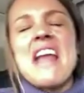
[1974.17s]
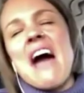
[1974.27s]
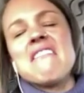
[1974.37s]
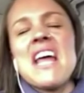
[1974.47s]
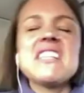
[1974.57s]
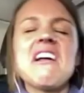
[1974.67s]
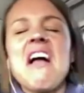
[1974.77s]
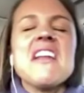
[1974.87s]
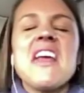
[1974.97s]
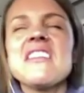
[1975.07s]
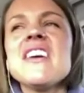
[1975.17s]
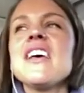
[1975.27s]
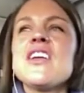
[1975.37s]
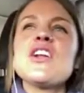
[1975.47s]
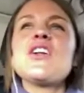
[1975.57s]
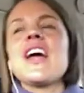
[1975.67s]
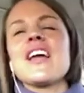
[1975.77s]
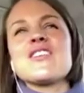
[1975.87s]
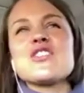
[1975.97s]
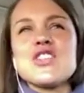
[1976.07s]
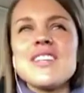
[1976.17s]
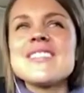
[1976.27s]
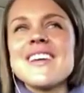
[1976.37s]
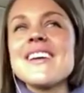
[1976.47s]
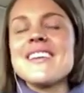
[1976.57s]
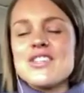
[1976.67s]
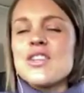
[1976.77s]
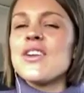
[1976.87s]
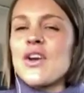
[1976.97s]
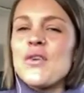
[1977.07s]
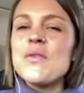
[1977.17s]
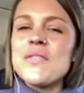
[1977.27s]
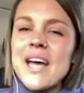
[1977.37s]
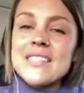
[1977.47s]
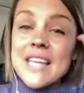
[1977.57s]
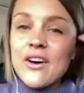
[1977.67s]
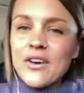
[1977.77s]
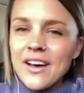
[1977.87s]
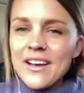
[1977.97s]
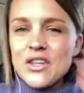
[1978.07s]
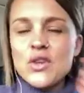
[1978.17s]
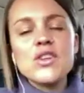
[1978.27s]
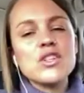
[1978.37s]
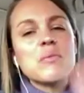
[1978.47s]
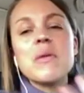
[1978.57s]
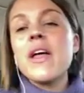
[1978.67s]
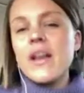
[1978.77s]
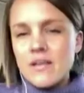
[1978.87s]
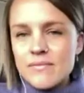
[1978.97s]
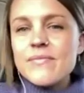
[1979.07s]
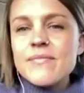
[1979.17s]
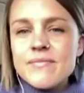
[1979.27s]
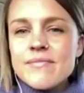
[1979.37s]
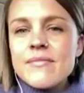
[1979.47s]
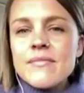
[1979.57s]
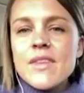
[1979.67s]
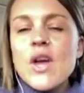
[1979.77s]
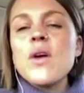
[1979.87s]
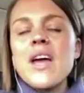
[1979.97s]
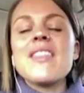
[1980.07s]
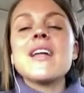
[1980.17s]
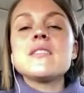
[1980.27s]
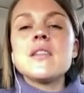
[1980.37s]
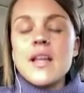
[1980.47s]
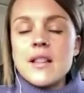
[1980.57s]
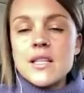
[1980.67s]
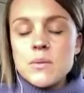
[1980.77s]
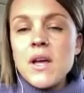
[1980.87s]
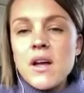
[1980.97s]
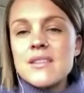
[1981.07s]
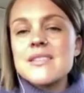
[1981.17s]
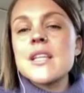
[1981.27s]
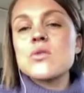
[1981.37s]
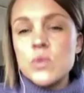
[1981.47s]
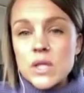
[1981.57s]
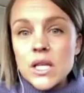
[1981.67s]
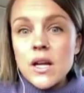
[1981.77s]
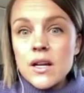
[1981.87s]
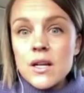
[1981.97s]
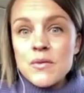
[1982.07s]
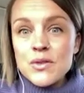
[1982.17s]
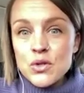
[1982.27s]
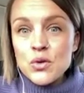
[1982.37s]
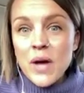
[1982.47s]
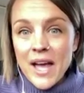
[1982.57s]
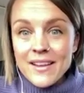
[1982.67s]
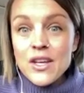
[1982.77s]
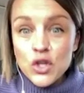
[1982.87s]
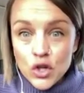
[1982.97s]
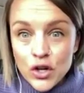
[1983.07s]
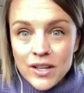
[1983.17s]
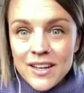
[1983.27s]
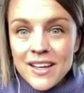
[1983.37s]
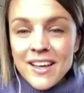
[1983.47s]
now that's all i need you know like she's gonna you know that's helga and you could just be like okay that's like let's be honest that's really not gonna do any good